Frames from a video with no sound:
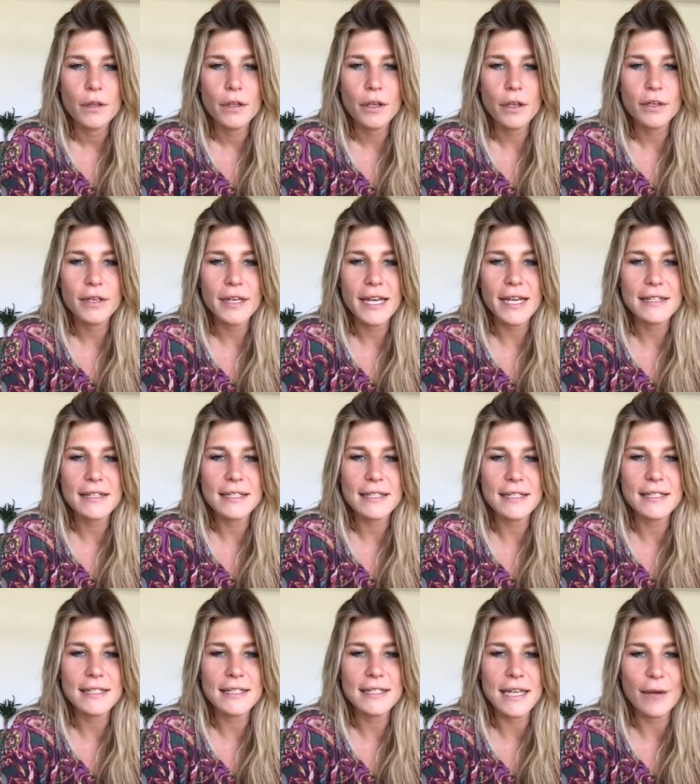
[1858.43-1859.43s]
Not yet
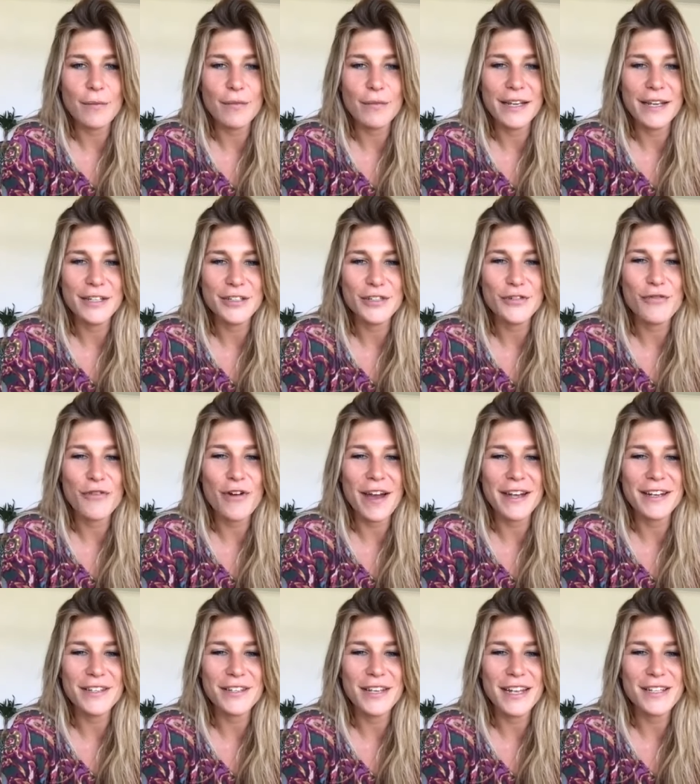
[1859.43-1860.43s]
established,
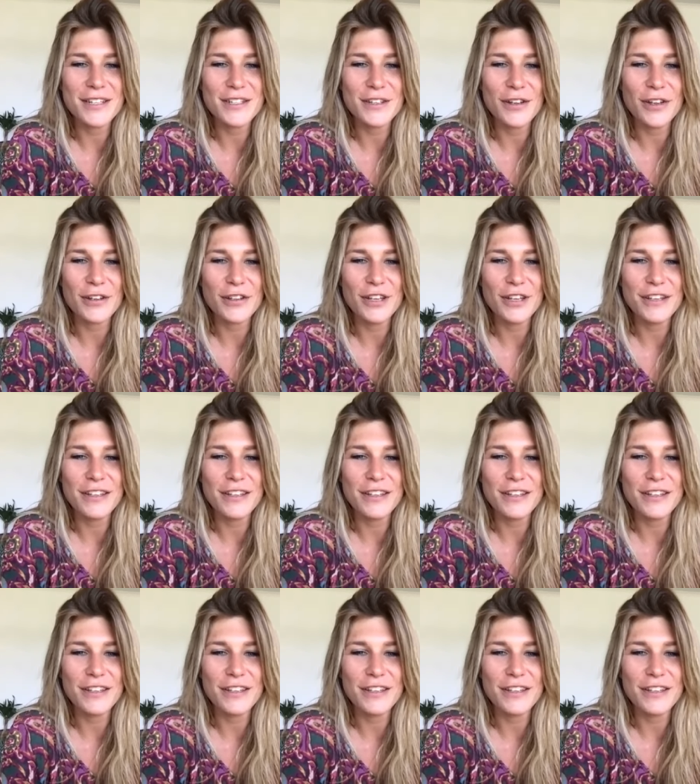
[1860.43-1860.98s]
right? So that's not